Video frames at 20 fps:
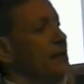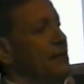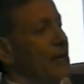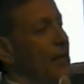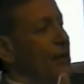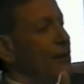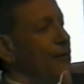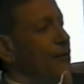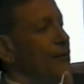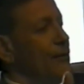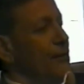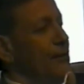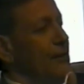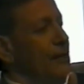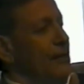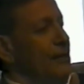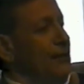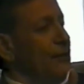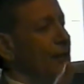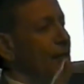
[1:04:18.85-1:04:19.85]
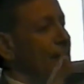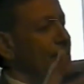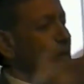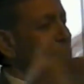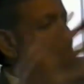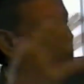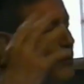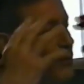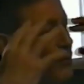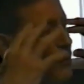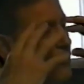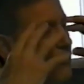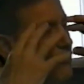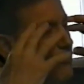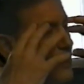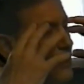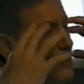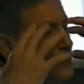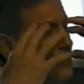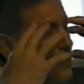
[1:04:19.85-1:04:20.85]
So it's like some people
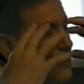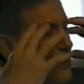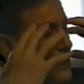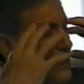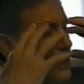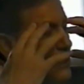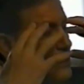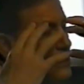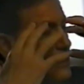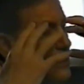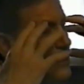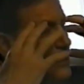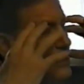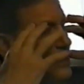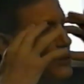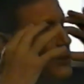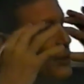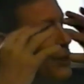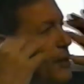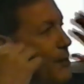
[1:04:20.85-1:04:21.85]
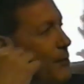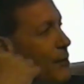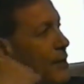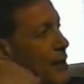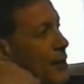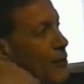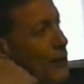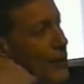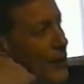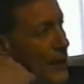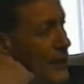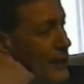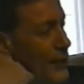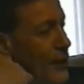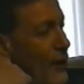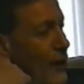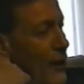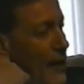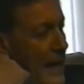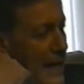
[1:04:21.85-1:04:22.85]
got fixed ideas. They're determined they want to
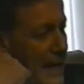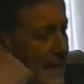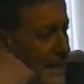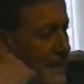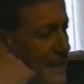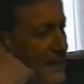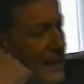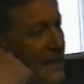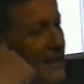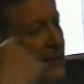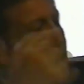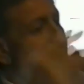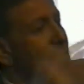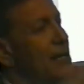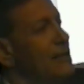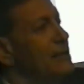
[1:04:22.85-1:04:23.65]
die, you know.